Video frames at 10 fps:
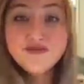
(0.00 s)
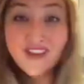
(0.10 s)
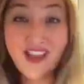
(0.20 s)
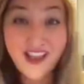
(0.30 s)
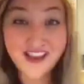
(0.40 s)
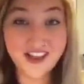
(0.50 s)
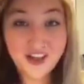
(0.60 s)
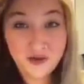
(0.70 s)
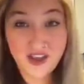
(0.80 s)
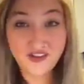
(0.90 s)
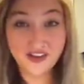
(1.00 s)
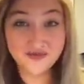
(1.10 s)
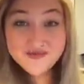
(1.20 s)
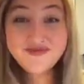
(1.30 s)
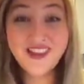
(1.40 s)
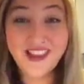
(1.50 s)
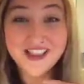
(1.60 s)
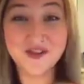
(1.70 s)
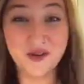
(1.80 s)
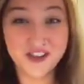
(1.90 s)
And there you have it. Thanks
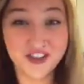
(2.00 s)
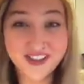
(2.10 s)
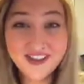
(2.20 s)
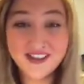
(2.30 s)
for watching.